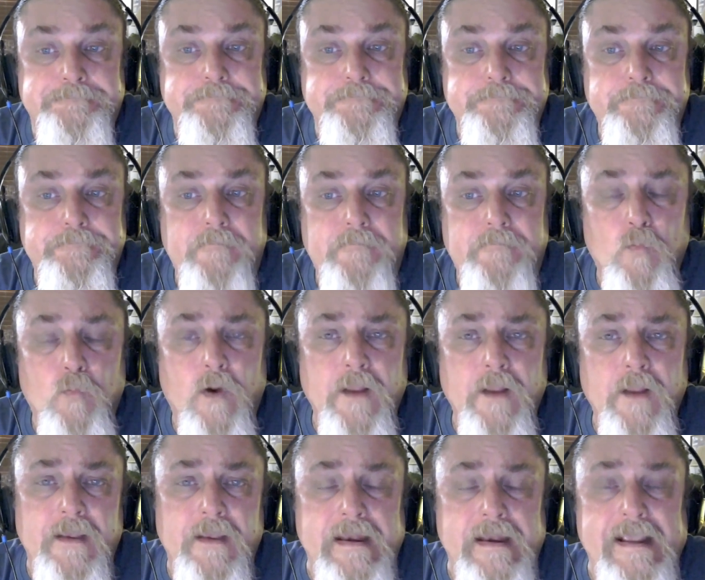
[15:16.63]
one of the
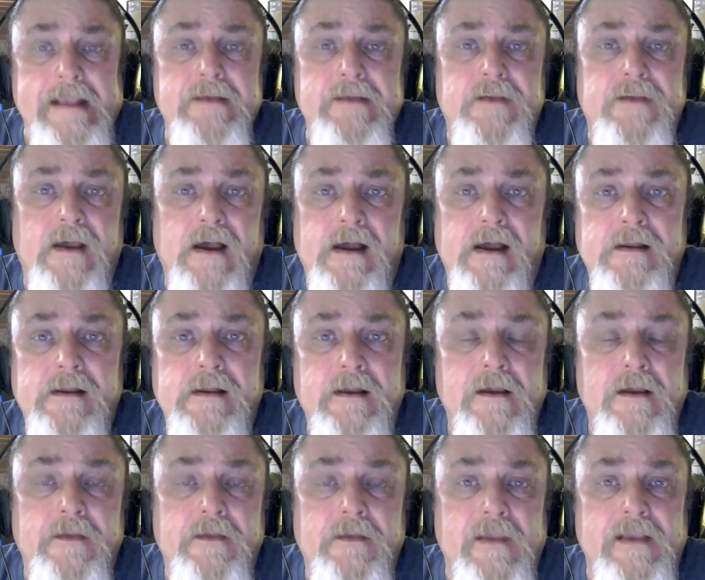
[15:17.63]
neat uh,
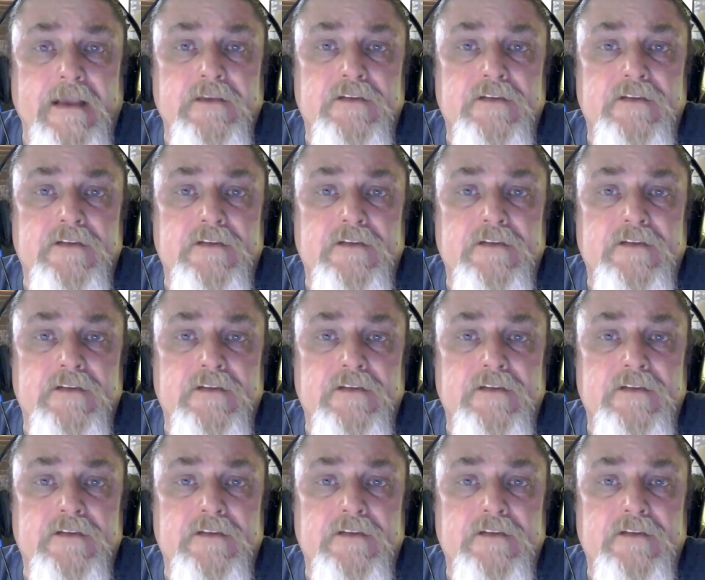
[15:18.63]
things